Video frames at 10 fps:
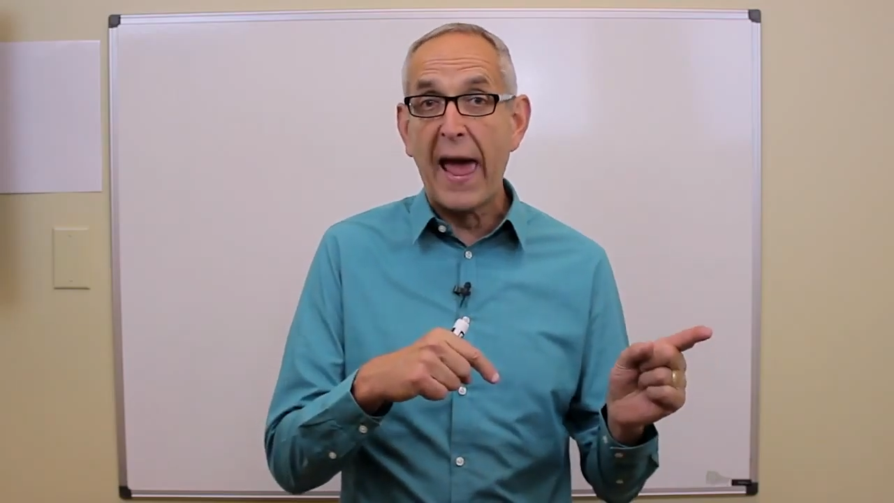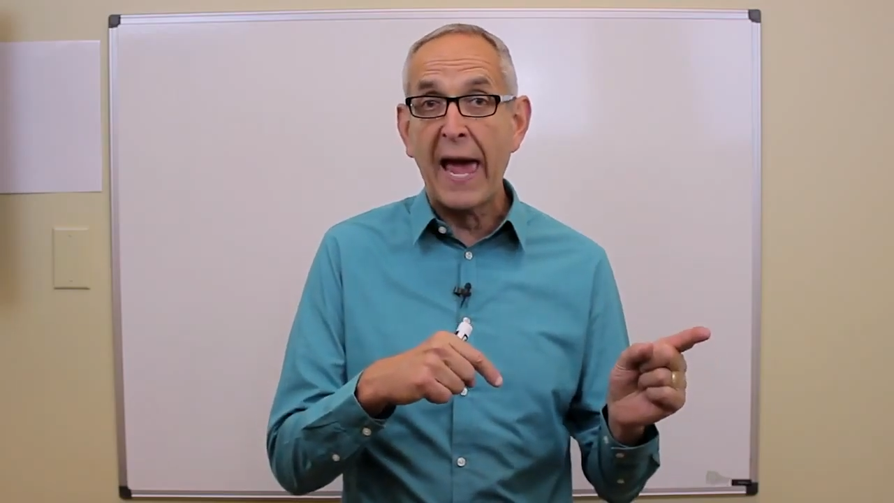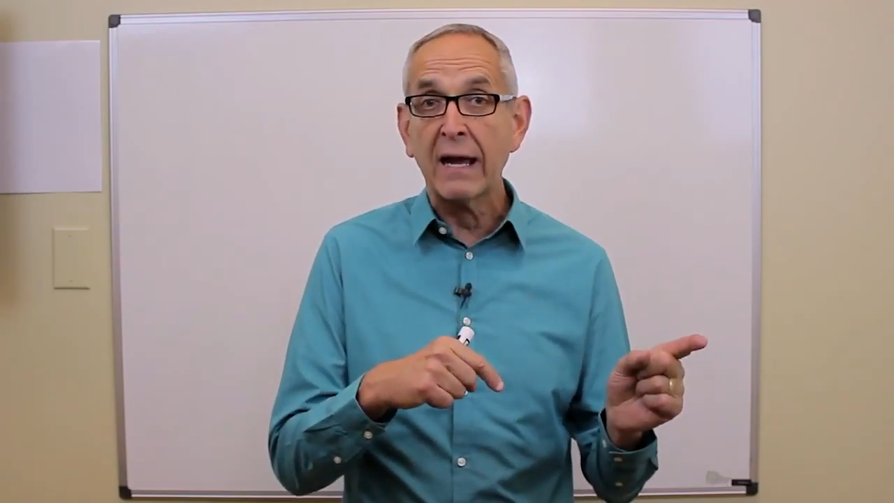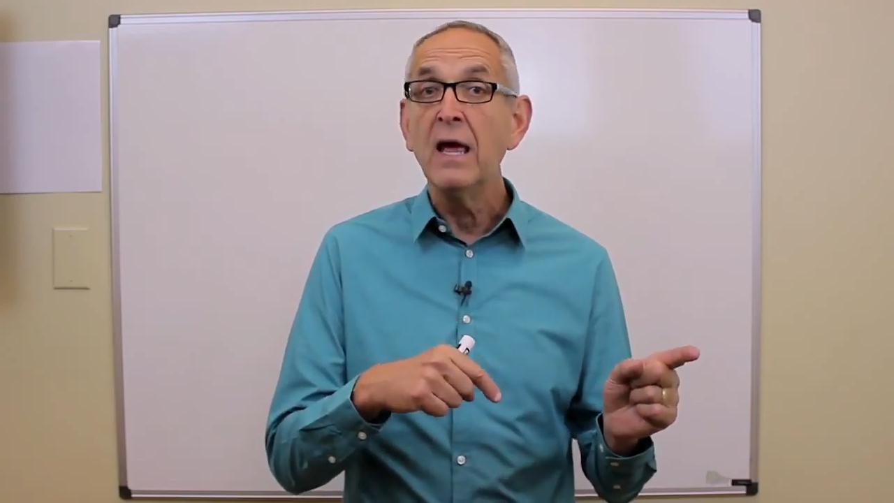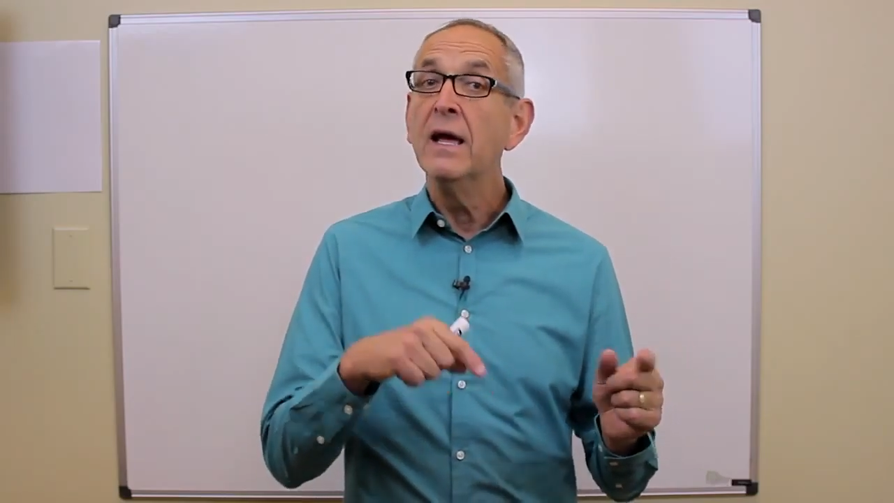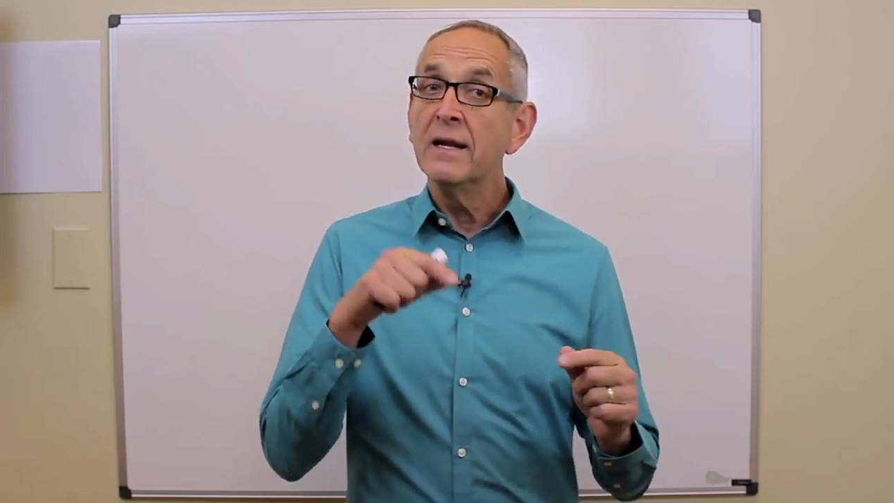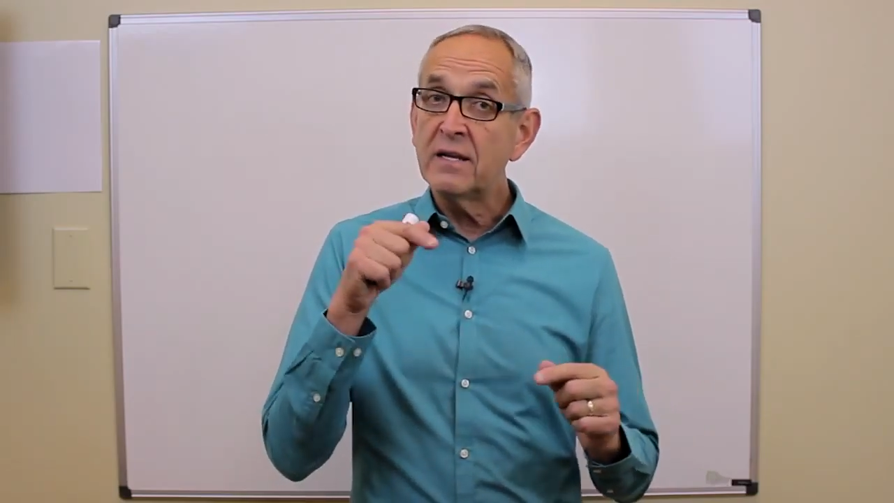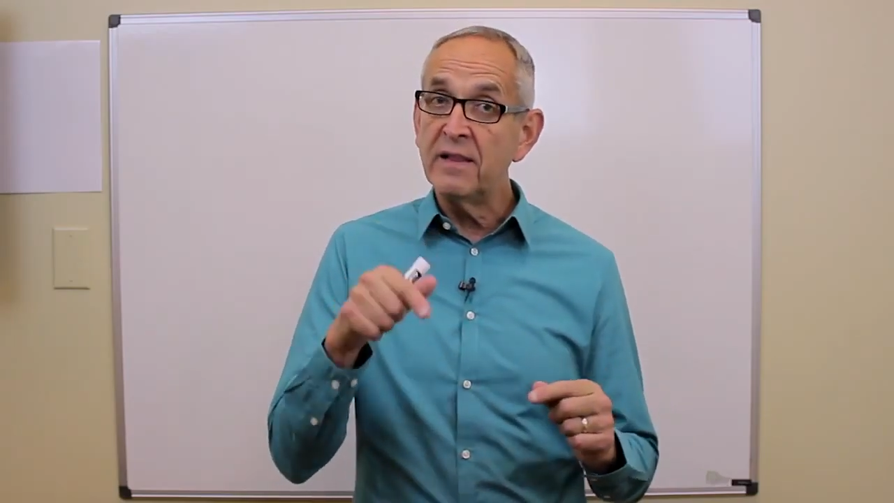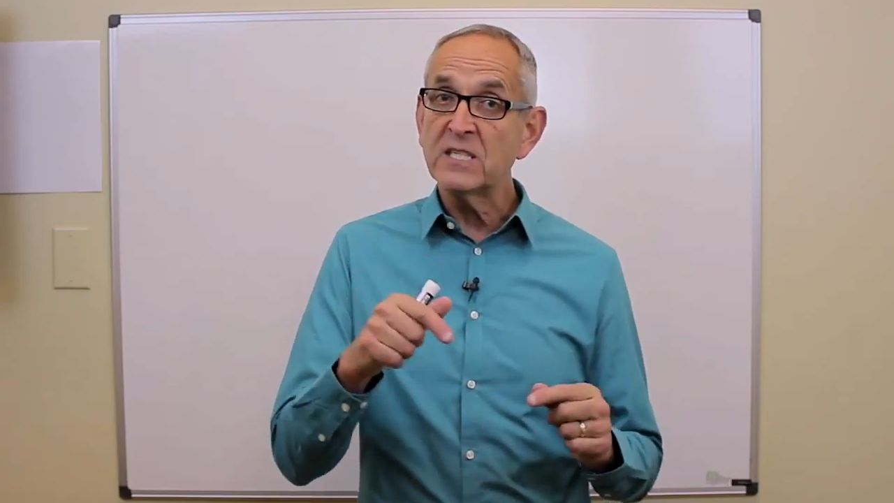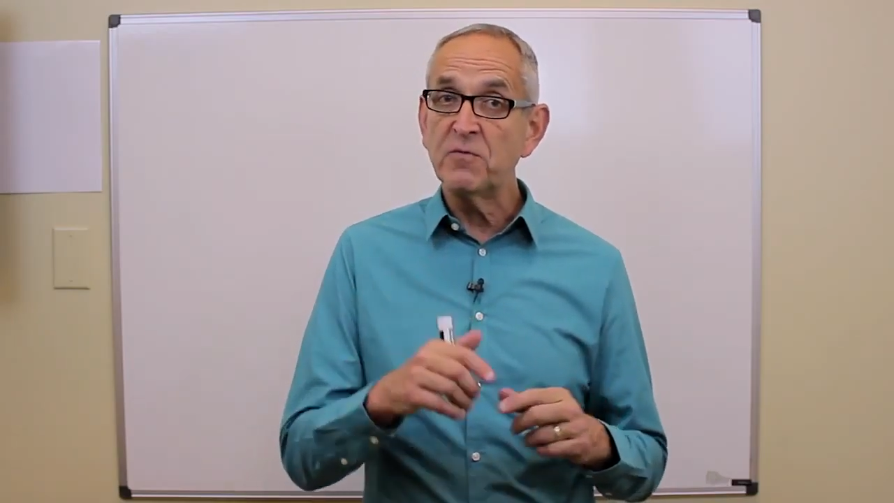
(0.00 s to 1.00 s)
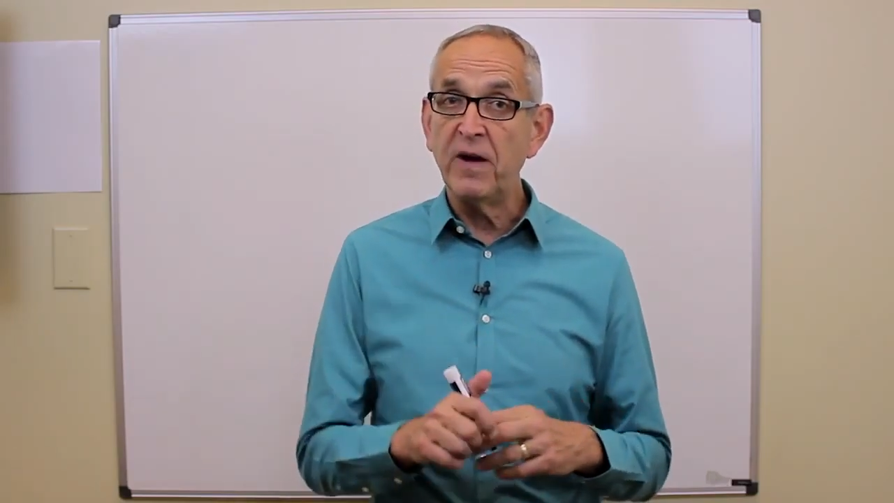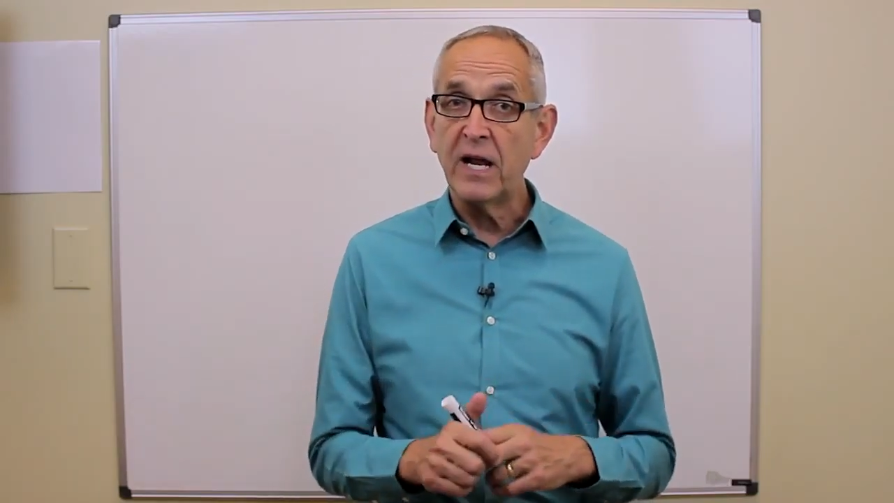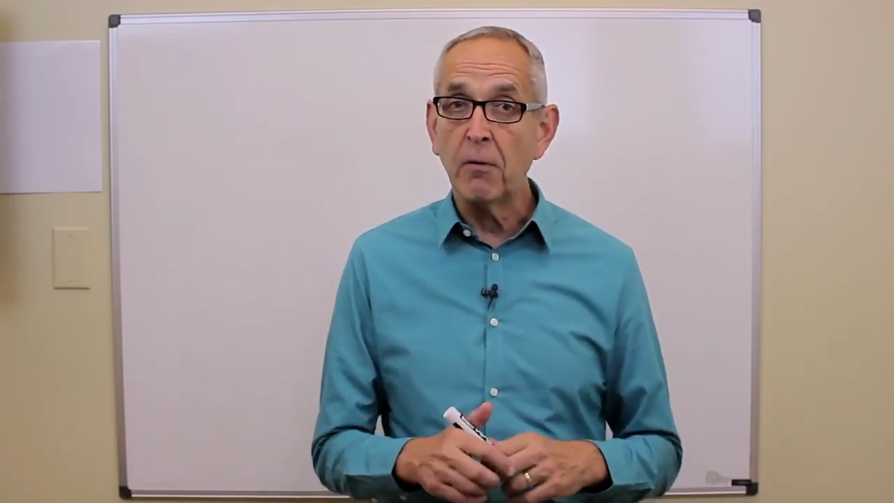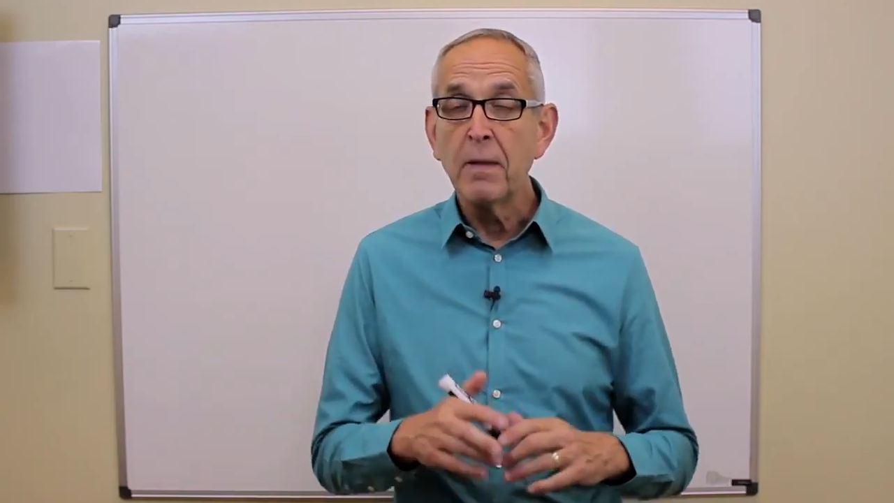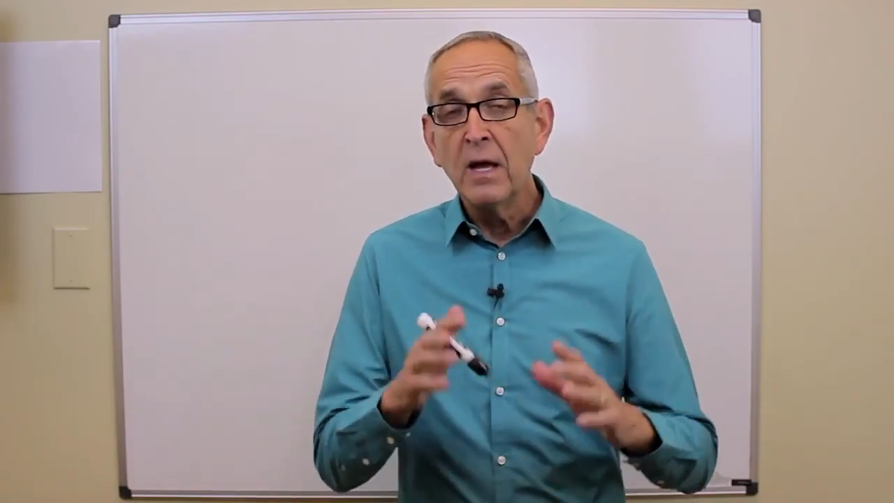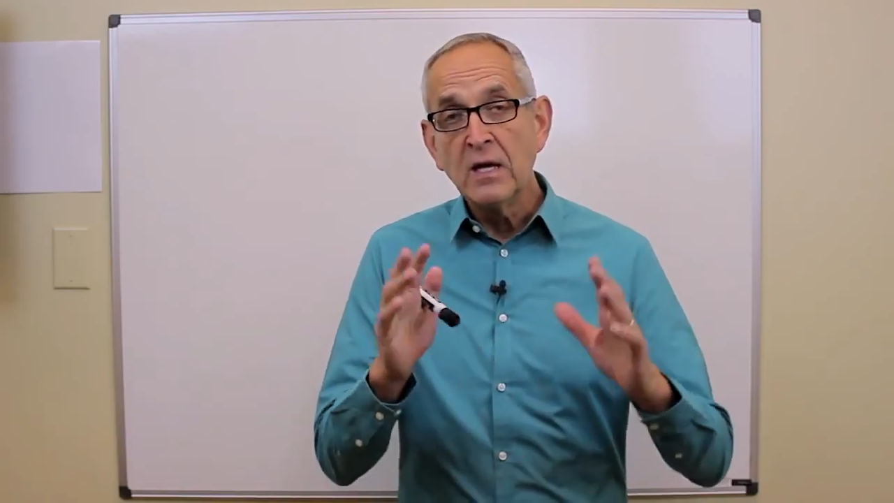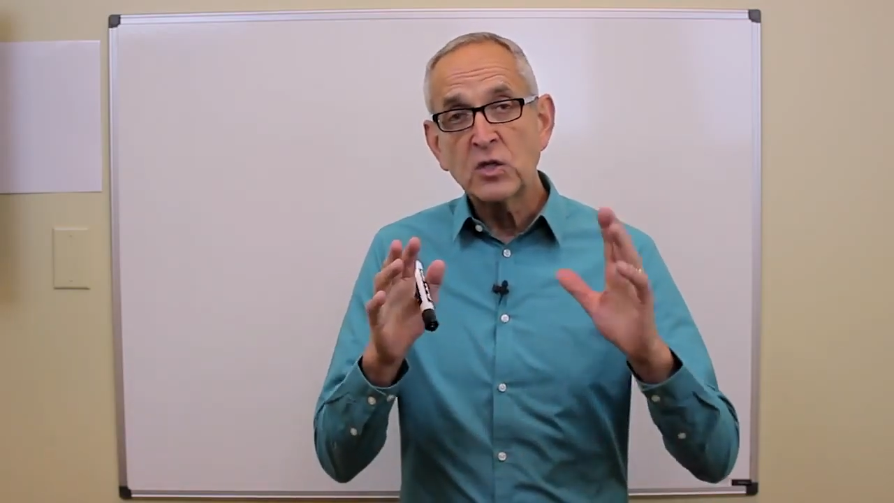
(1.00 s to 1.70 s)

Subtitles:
back to this video.